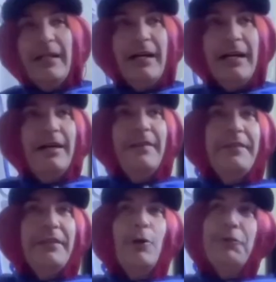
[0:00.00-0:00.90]
Uh,
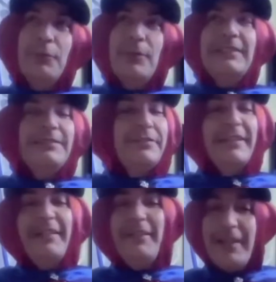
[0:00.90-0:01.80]
the older ones are
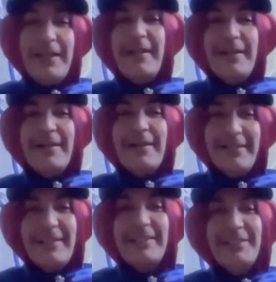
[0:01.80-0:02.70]
like, yeah,
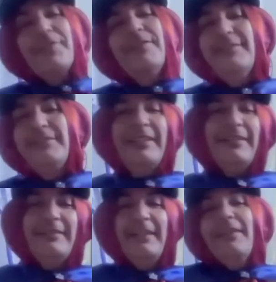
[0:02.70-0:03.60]
yeah, you know,
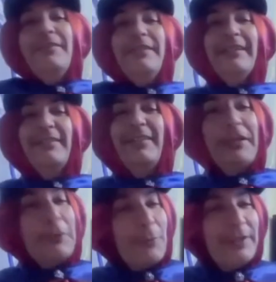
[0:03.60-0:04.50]
they, they love it. The
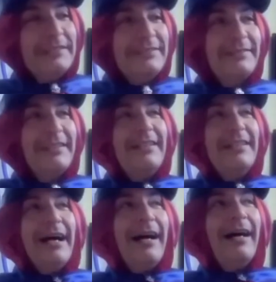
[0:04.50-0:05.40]
little ones.
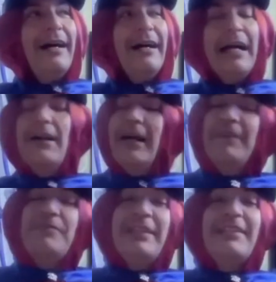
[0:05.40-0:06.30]
Uh, I,
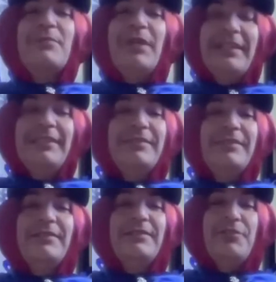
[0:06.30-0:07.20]
I've taken my
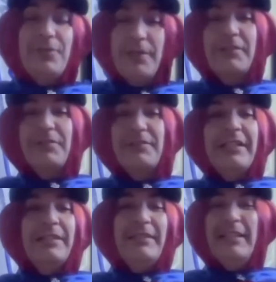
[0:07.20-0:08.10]
nieces to Dodger
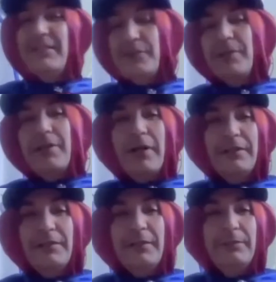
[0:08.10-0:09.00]
Stadium. I think I took
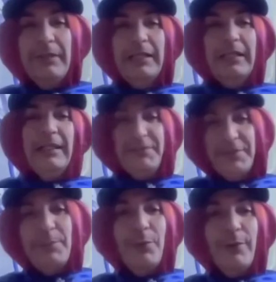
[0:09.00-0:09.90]
all of them uh, at
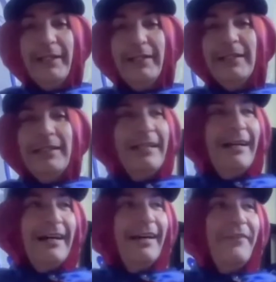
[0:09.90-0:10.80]
some point.
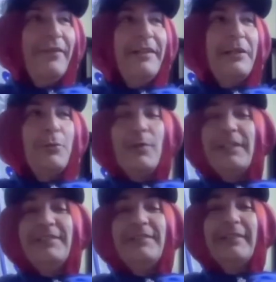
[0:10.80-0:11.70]
Uh, the little
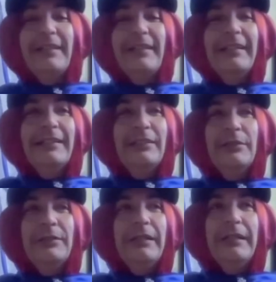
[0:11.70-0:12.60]
ones, uh,
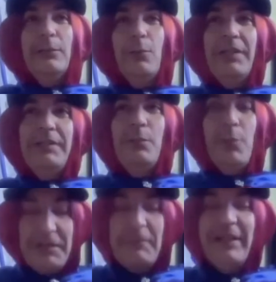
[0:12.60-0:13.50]
uh, one
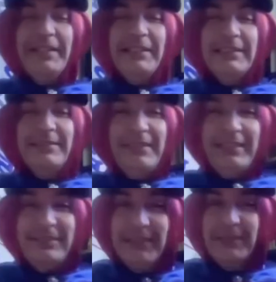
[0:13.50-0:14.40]
one of my youngest
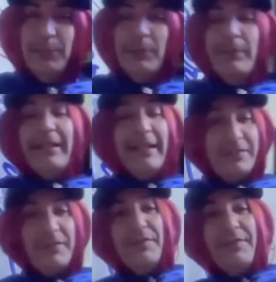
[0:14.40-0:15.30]
nieces, when we
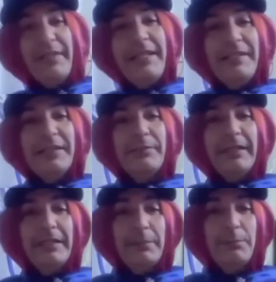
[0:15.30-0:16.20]
get to the stadium
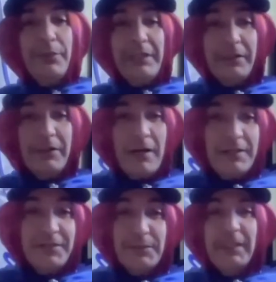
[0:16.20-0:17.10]
and I'm putting the
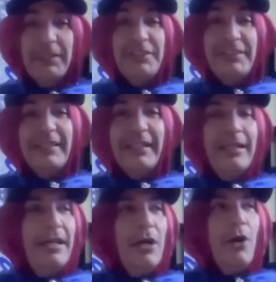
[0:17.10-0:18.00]
costume on, she's like,
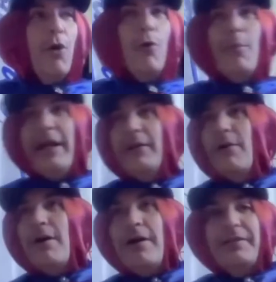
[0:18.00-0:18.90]
"Oh my
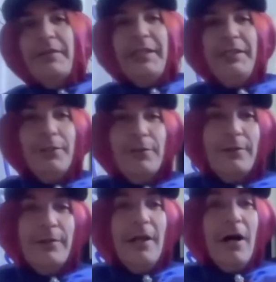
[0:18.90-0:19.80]
God,
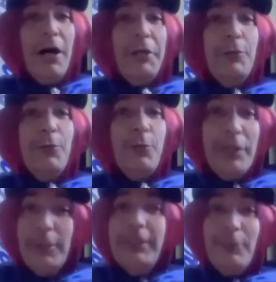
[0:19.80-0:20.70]
Tio, are you
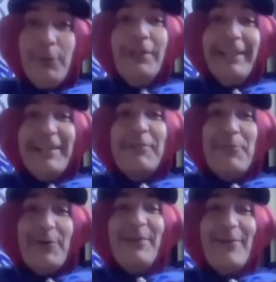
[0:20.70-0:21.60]
really, really gonna
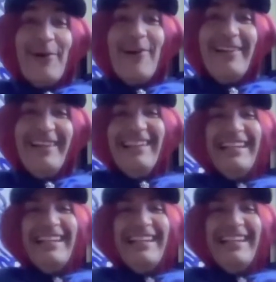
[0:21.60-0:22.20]
put it on?"